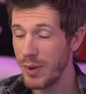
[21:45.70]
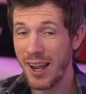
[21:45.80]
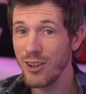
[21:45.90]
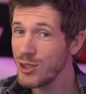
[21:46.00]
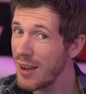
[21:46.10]
But I
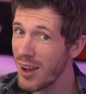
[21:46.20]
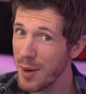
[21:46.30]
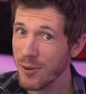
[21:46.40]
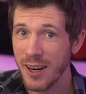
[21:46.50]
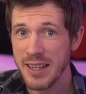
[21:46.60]
also have
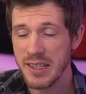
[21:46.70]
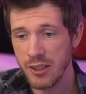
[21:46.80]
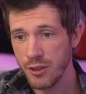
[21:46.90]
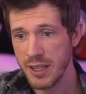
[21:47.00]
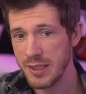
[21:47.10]
upgrades,
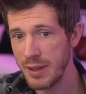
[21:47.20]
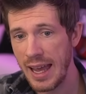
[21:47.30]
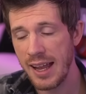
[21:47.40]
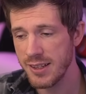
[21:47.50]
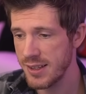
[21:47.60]
including some
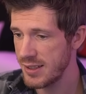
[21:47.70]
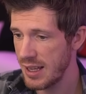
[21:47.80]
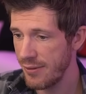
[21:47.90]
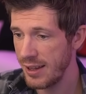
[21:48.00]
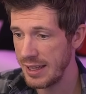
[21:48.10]
gadgets and
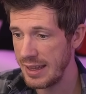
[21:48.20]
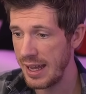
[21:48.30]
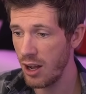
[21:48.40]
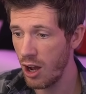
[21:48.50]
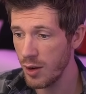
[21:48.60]
stuff like
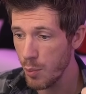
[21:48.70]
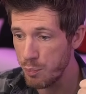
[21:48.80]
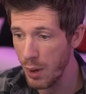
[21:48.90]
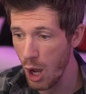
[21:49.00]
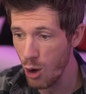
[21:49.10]
that on
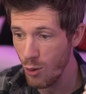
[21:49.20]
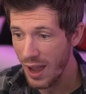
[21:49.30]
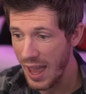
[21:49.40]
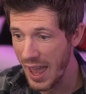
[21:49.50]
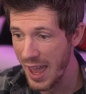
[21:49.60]
Bo,
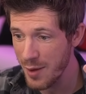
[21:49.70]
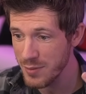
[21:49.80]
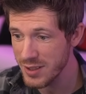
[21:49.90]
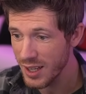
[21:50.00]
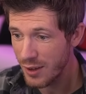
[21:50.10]

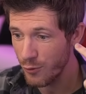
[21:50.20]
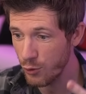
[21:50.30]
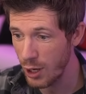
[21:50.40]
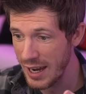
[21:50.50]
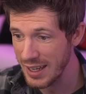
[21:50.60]
Emz,
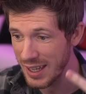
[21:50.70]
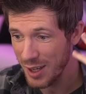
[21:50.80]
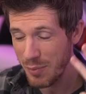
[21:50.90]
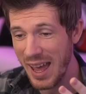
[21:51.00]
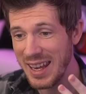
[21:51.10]
Frank,
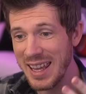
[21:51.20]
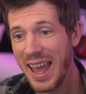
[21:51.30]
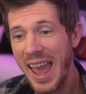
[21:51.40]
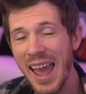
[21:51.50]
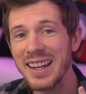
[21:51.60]
Penny,
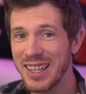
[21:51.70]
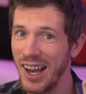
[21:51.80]
and